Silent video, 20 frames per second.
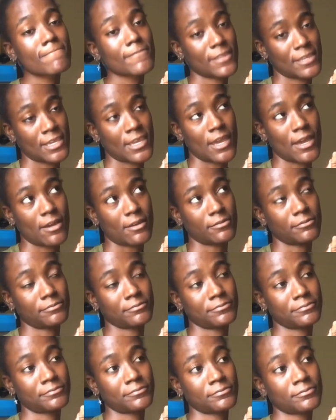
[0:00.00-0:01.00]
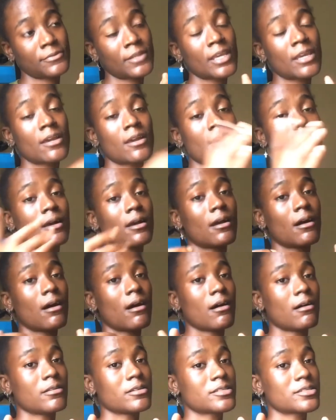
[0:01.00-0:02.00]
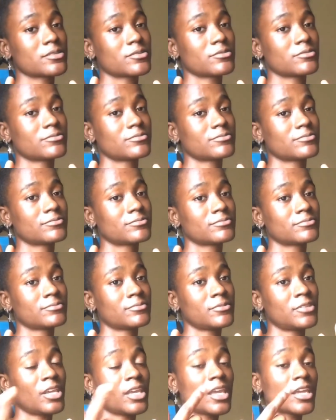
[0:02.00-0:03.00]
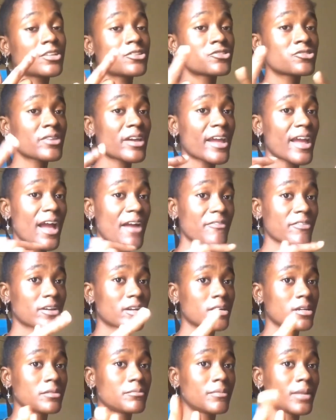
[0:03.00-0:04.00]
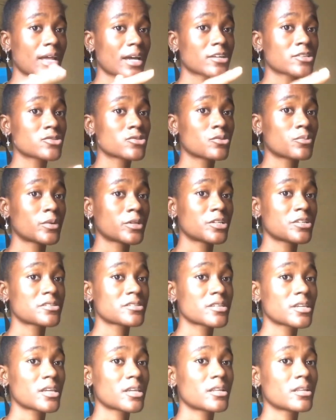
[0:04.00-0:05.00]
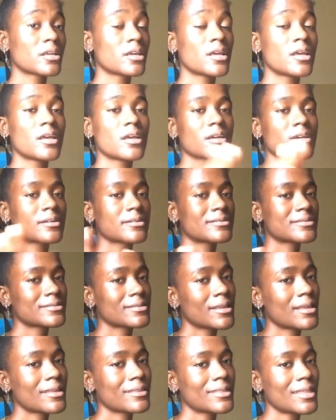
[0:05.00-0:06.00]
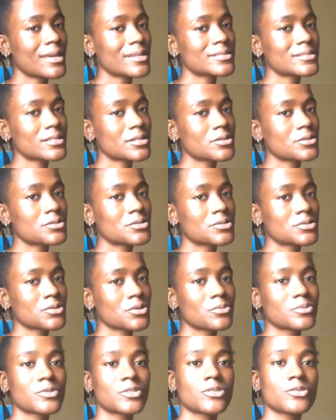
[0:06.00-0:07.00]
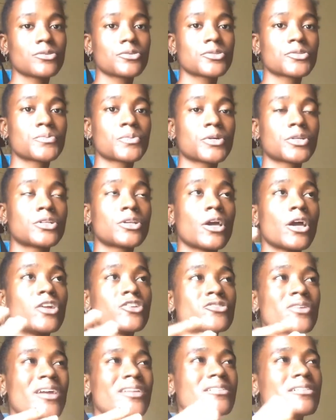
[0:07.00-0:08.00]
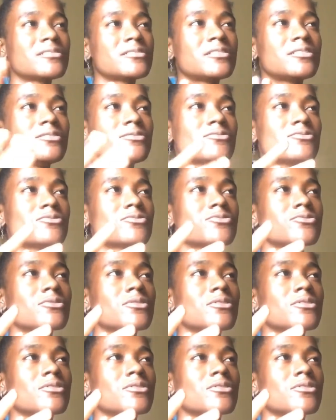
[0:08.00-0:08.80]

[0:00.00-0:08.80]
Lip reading: Yeah. Also, you can try African black soap on your skin, because that's a good soap to use, but try not to use